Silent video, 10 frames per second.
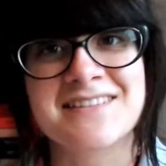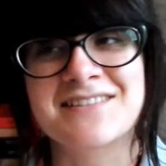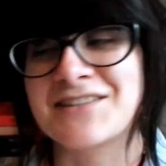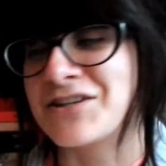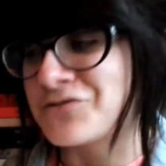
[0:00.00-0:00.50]

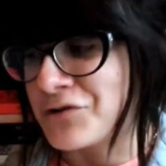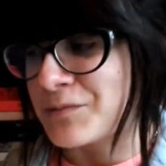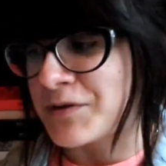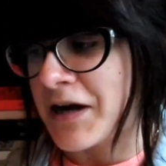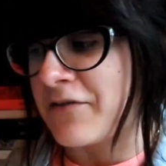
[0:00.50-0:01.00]
This is an
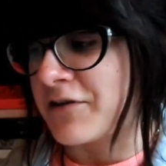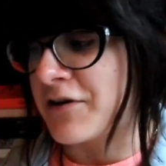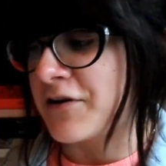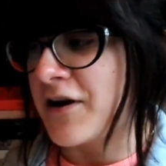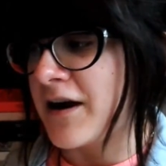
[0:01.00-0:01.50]
adorable
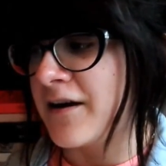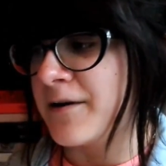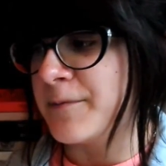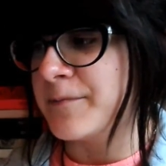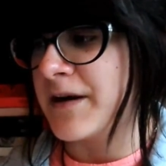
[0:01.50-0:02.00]
cover.
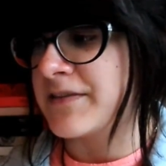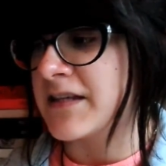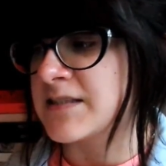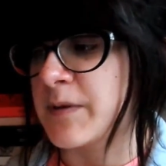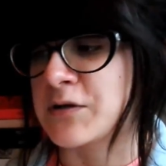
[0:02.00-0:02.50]
I
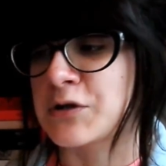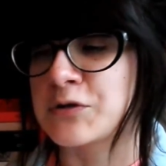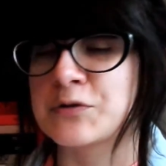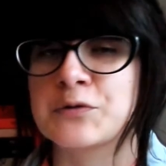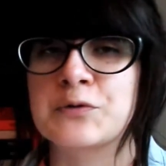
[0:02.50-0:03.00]
think it's about a
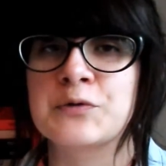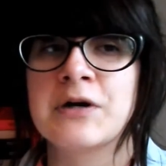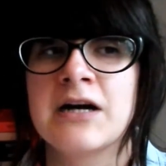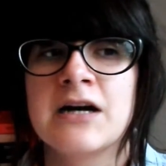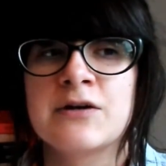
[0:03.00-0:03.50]
girl
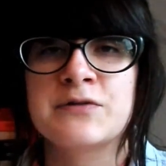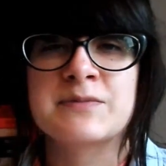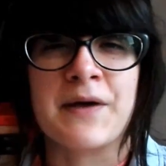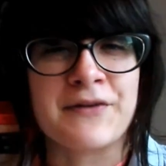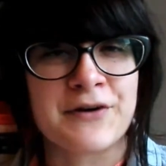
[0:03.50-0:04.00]

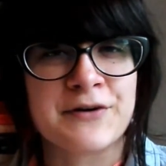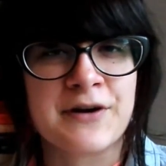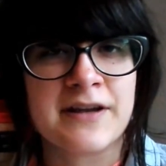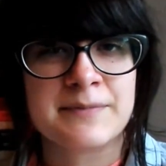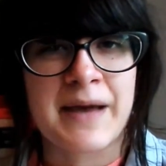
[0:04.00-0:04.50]
whose
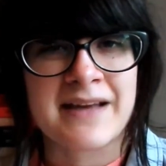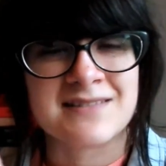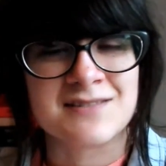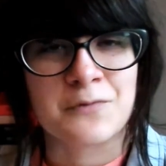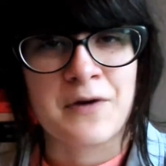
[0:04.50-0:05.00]
mother
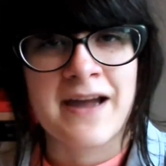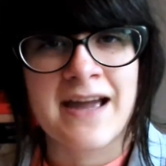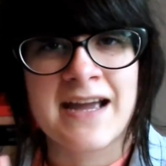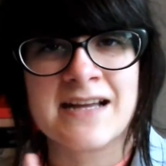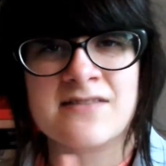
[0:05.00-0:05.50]
passes
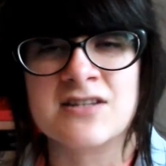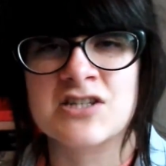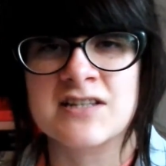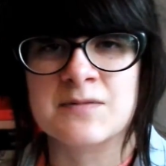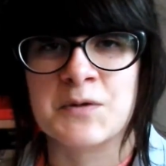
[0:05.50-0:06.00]
away, and then
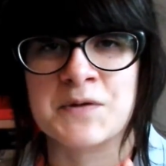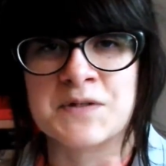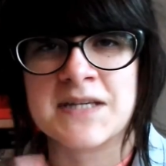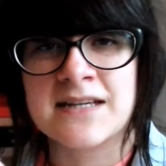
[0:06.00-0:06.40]
she ends up going to